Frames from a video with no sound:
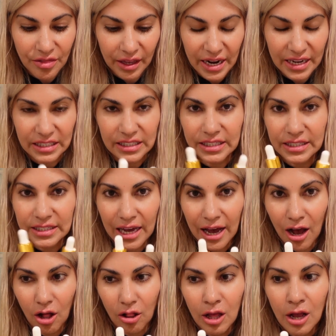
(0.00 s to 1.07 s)
that I can
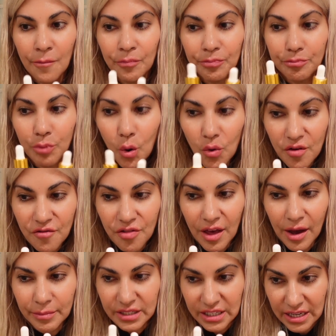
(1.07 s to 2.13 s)
sell both of
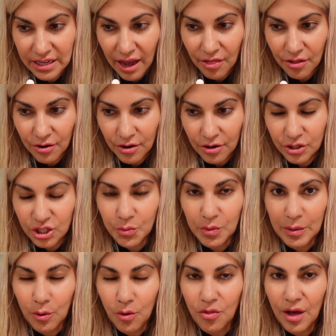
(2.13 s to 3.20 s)
them together to
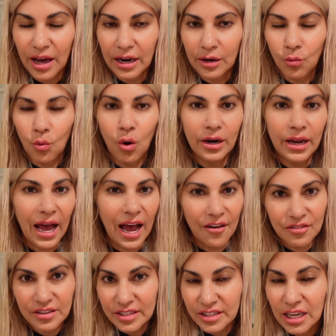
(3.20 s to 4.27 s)
people that want to
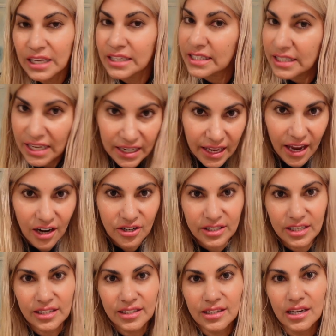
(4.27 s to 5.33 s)
have this skincare
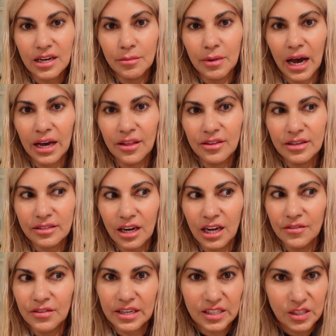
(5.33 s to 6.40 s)
system and this
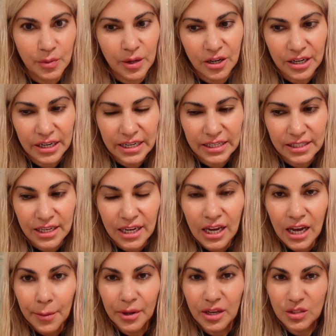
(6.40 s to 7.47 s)
kind of experience
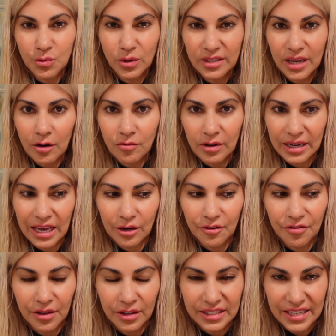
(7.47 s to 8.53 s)
because once I run out
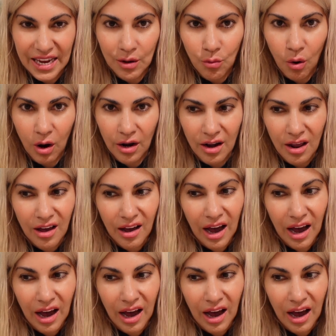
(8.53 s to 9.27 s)
of the day one,